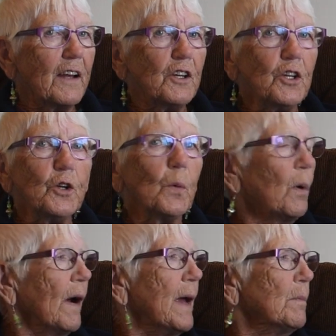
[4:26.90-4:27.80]
you
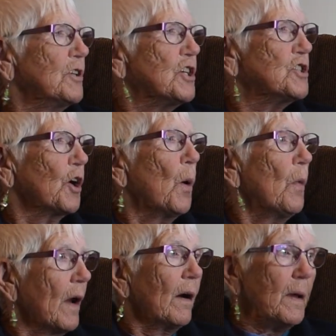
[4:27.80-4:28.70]
were able just to go
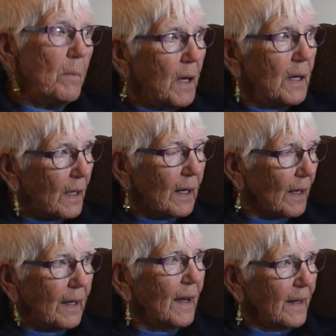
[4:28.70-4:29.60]
there
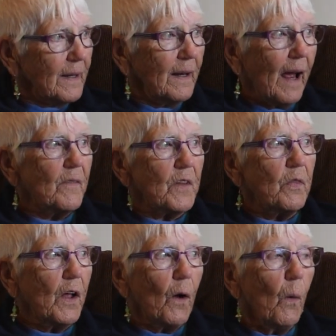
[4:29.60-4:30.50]
immediately. You didn't have to
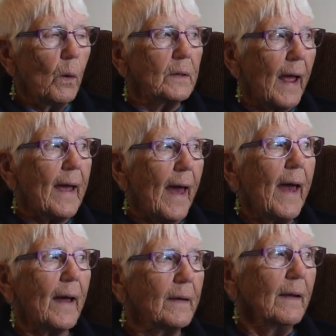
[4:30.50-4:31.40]
think a whole day
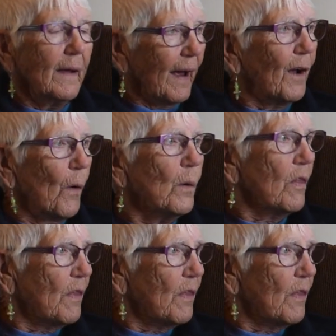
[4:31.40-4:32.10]
ahead and go to